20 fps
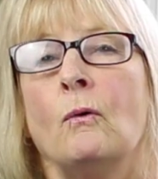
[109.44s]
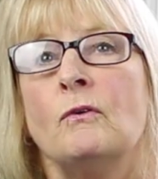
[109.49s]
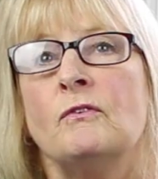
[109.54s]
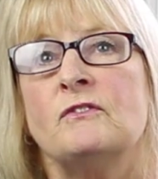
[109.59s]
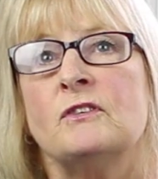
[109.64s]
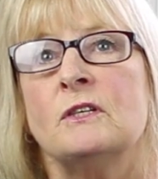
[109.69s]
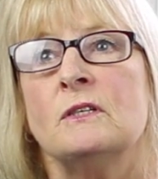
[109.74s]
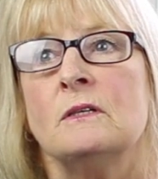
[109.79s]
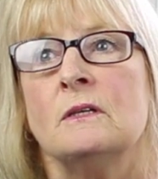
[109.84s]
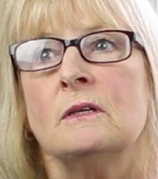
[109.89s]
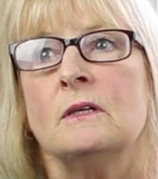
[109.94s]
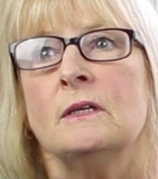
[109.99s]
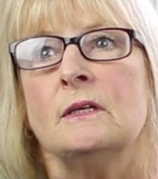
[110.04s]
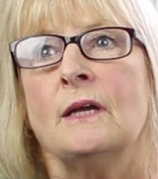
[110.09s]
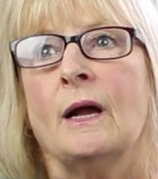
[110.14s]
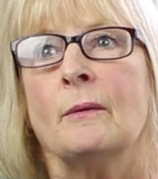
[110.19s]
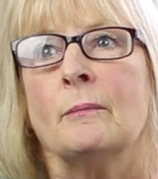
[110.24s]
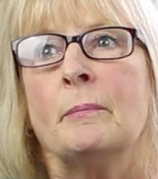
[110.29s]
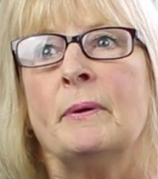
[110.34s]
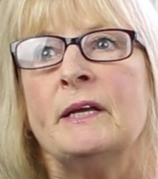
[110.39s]
Often
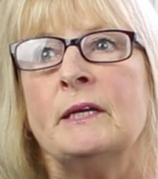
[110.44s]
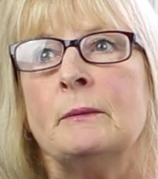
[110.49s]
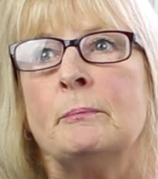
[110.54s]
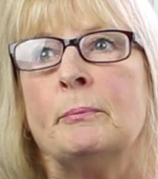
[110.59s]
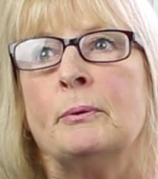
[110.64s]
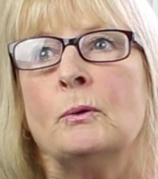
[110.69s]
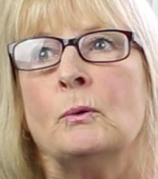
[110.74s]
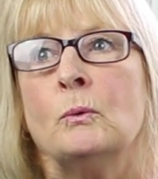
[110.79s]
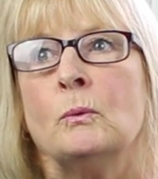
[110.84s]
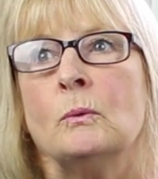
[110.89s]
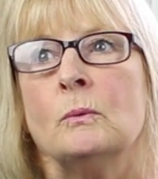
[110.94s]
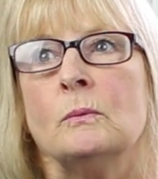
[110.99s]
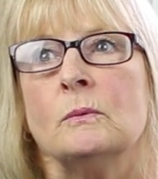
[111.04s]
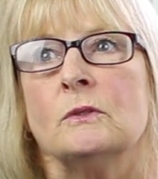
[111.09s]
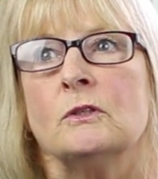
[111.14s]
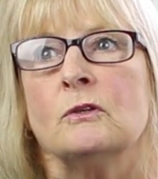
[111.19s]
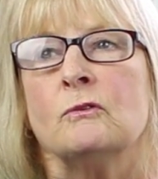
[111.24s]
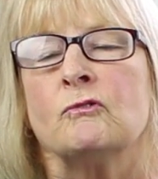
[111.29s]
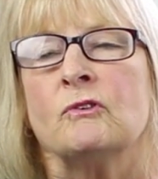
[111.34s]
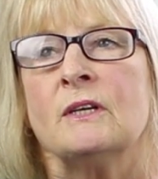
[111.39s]

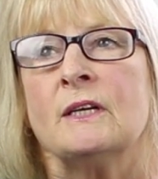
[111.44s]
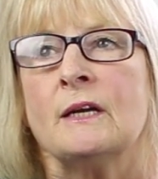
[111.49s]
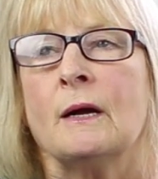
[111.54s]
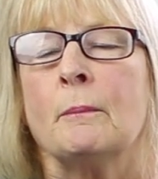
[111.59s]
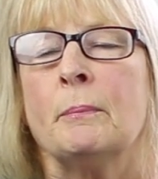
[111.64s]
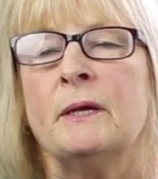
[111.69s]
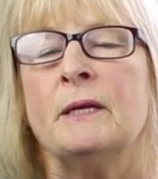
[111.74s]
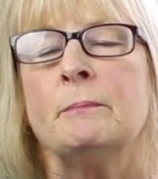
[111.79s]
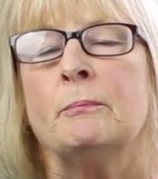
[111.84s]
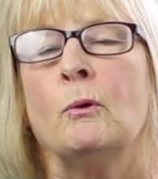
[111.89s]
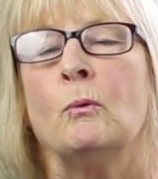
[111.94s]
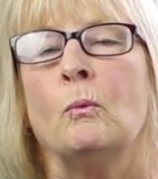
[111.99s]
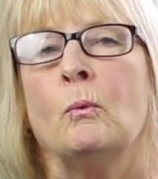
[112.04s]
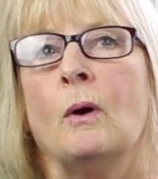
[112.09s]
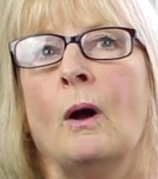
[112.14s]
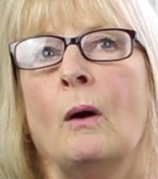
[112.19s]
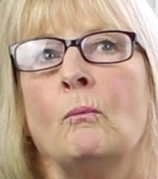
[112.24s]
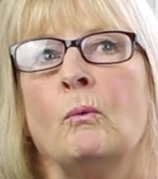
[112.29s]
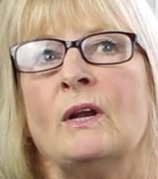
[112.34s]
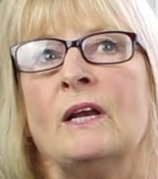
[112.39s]
children and young
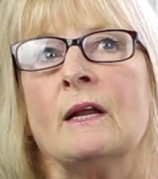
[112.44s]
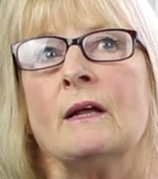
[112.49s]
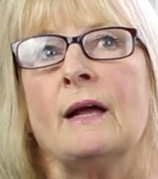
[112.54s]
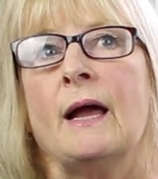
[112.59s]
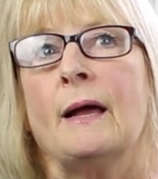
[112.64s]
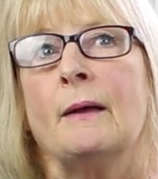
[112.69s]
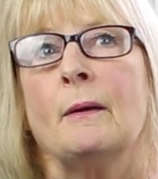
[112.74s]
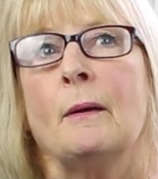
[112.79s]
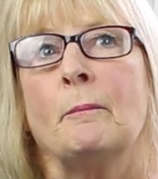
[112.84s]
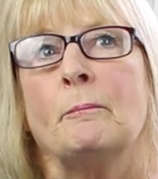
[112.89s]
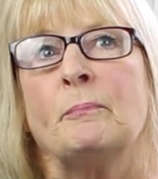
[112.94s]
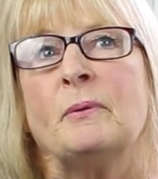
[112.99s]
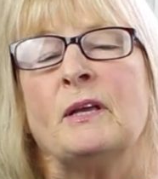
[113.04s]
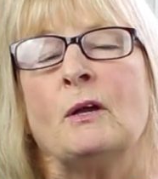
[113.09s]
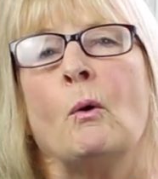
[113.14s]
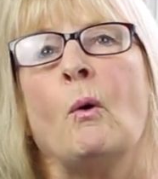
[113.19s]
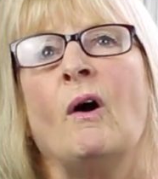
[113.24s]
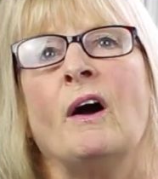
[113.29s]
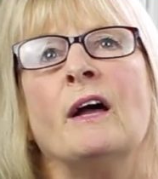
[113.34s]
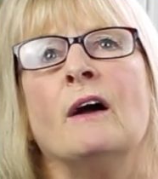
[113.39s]
people will be
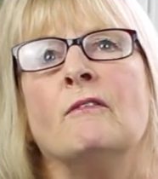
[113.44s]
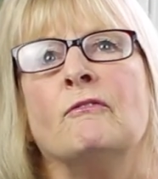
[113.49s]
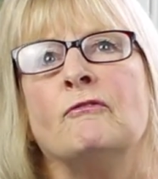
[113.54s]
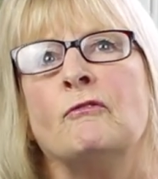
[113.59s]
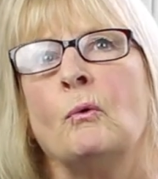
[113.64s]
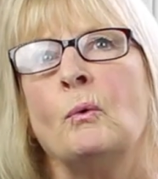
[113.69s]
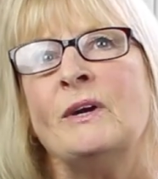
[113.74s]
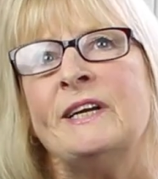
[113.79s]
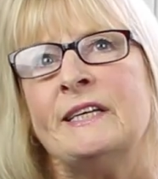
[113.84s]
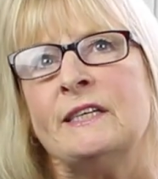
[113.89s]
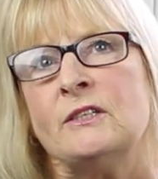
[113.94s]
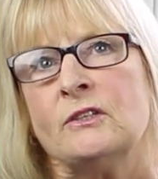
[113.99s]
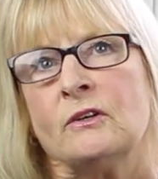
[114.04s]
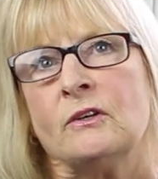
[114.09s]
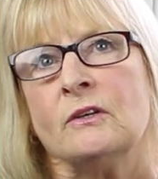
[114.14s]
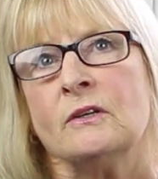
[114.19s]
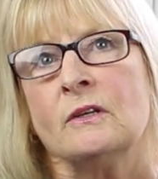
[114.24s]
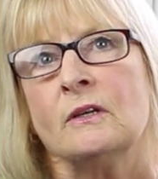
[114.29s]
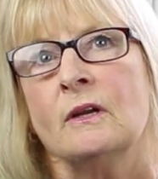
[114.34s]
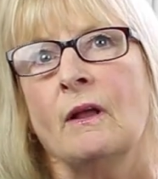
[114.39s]
quite
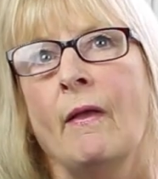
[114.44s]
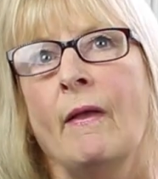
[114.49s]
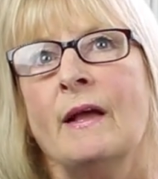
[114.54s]
avoidant.